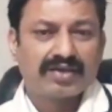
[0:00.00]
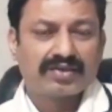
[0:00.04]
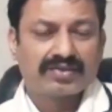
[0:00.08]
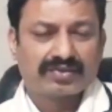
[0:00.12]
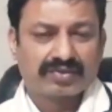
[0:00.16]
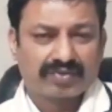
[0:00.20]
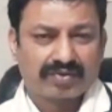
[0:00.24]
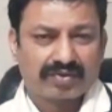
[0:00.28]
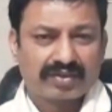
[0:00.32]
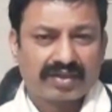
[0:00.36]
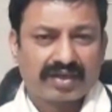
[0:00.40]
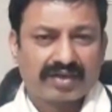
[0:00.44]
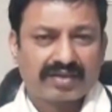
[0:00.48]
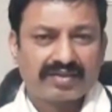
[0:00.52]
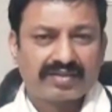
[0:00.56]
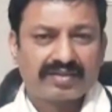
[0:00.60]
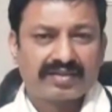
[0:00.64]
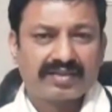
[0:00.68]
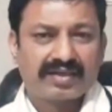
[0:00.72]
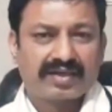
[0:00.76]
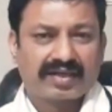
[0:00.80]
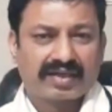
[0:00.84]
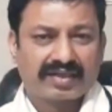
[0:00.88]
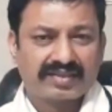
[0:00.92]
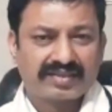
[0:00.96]
so that
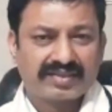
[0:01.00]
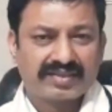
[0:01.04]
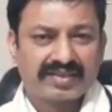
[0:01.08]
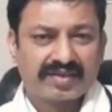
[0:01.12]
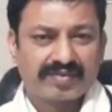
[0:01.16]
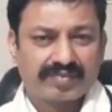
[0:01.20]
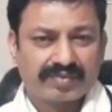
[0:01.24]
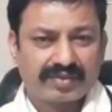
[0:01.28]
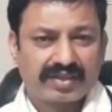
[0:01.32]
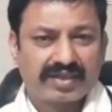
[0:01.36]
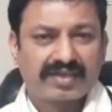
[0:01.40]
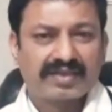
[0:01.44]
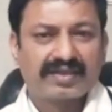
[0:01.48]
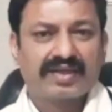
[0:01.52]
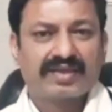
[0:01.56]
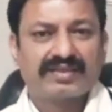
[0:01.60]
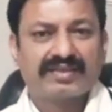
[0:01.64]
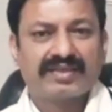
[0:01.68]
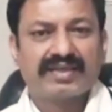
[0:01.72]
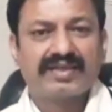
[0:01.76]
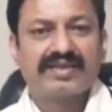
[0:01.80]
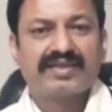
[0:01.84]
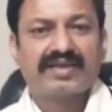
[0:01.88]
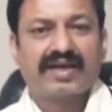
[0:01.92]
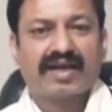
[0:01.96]
the conception
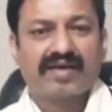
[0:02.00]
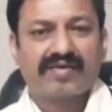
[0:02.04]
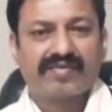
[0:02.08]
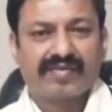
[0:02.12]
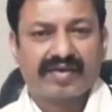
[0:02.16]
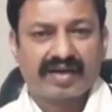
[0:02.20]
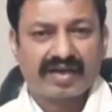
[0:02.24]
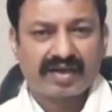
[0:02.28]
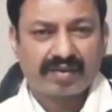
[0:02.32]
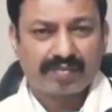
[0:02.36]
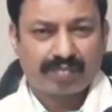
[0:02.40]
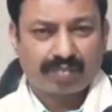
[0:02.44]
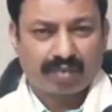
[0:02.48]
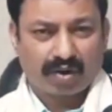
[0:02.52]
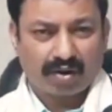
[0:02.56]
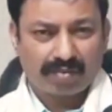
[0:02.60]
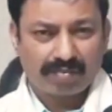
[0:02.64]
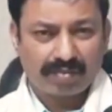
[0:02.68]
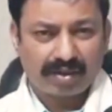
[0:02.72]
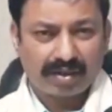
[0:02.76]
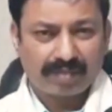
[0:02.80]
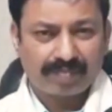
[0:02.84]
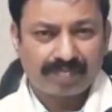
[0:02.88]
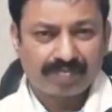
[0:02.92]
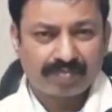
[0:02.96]
doesn't have any
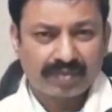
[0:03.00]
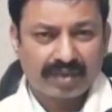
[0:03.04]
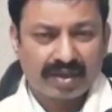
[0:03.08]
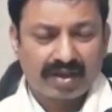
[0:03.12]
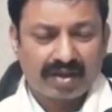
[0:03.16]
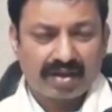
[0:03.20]
problem